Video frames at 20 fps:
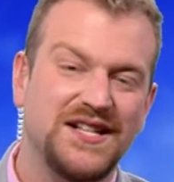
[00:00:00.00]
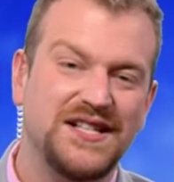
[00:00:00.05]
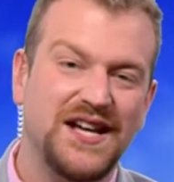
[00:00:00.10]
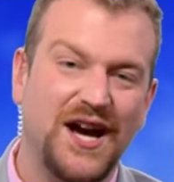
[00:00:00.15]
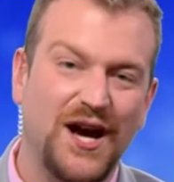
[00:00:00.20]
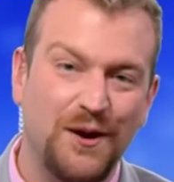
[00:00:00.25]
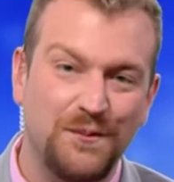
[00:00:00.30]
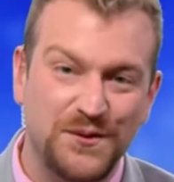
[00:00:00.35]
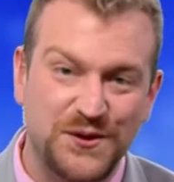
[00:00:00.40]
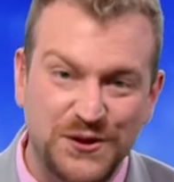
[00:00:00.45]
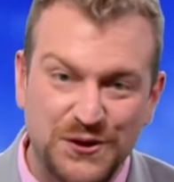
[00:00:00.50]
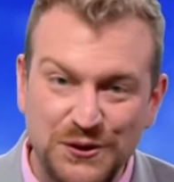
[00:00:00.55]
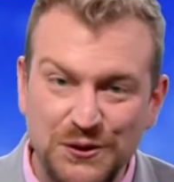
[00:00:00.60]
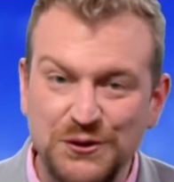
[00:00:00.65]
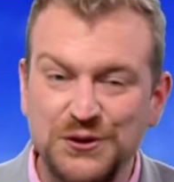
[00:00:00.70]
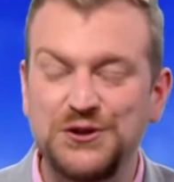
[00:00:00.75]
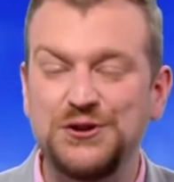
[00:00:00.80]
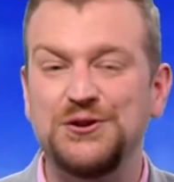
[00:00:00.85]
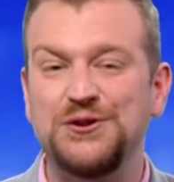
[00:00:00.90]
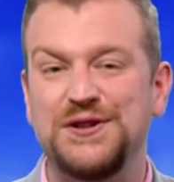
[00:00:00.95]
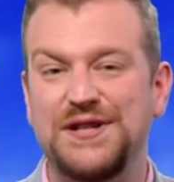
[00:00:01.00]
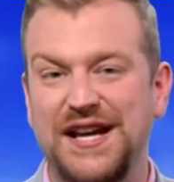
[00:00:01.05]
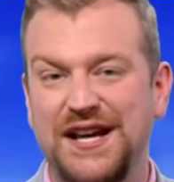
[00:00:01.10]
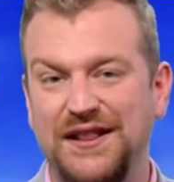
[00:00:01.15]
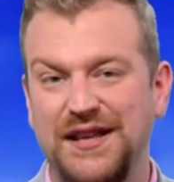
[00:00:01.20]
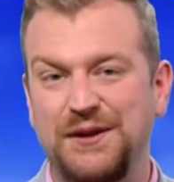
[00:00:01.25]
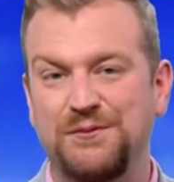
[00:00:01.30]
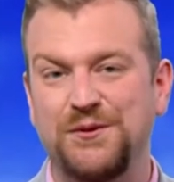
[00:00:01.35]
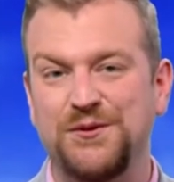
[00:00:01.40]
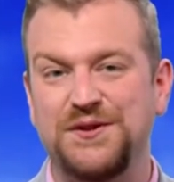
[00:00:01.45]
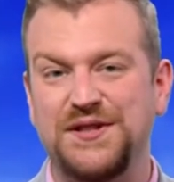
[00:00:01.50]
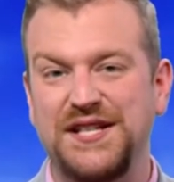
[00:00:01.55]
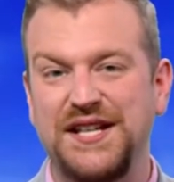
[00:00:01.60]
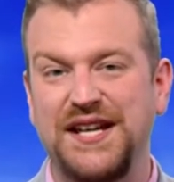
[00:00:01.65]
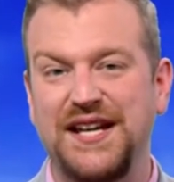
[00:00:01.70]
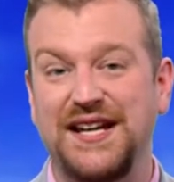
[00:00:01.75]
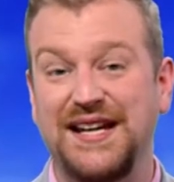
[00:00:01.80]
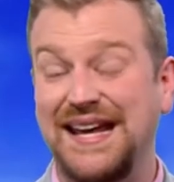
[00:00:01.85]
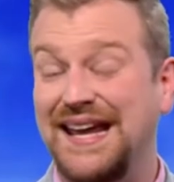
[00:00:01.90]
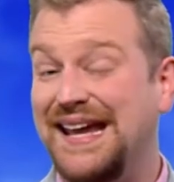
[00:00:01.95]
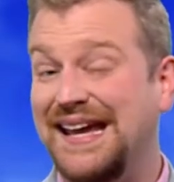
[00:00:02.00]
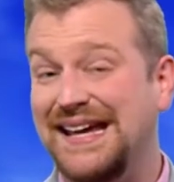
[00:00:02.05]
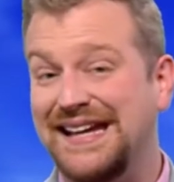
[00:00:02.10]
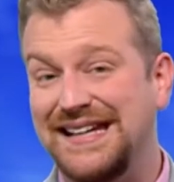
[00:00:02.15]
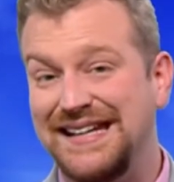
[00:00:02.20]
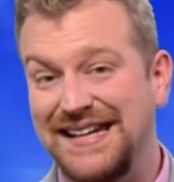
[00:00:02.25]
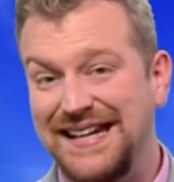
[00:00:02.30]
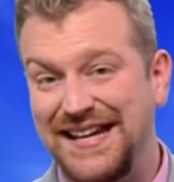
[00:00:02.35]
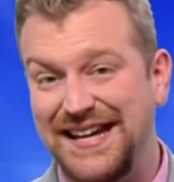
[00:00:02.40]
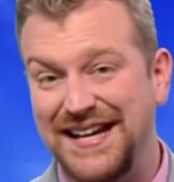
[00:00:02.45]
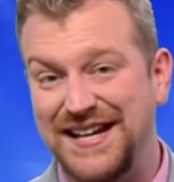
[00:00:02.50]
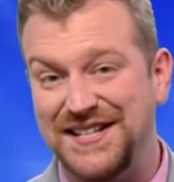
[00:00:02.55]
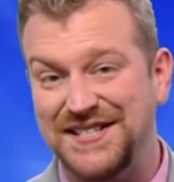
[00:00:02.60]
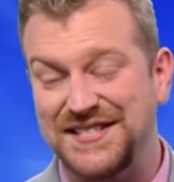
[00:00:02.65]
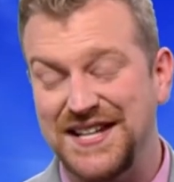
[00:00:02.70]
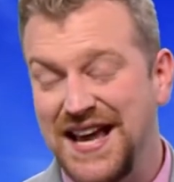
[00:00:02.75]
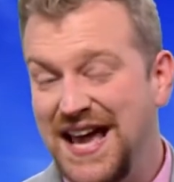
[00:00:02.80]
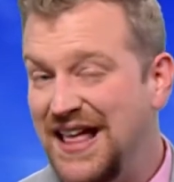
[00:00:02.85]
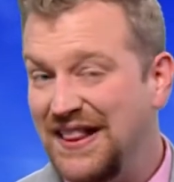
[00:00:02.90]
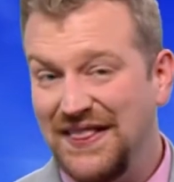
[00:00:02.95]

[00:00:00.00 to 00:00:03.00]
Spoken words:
to help suit your daily routine and needs.